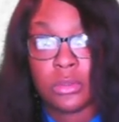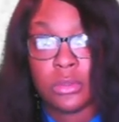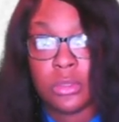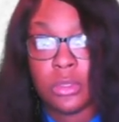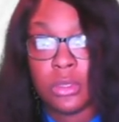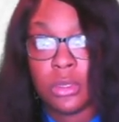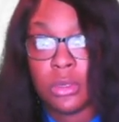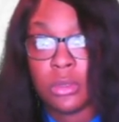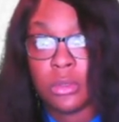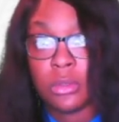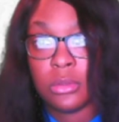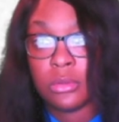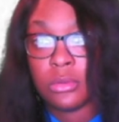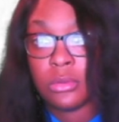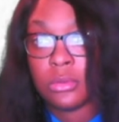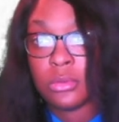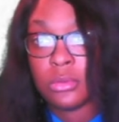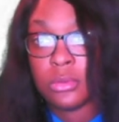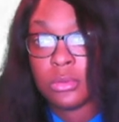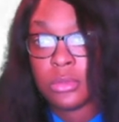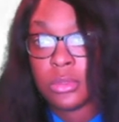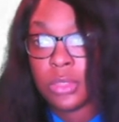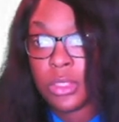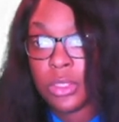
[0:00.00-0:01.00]
you know,
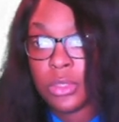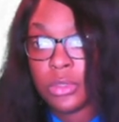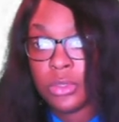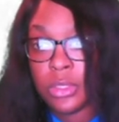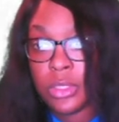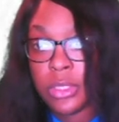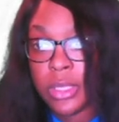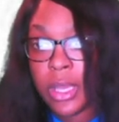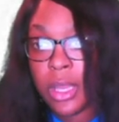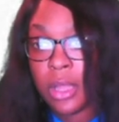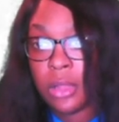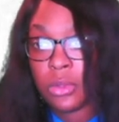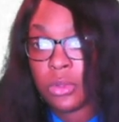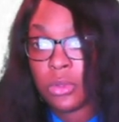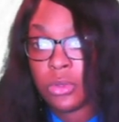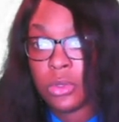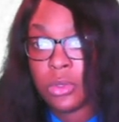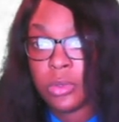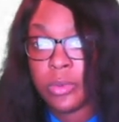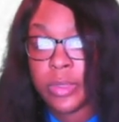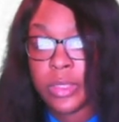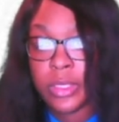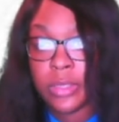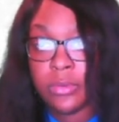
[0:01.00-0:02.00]
tell you to download it
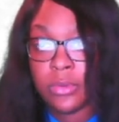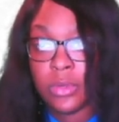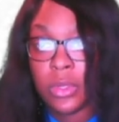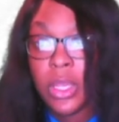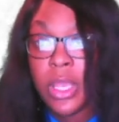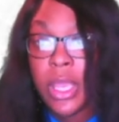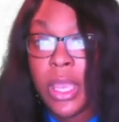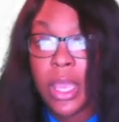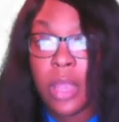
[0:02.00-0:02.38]
or whatever.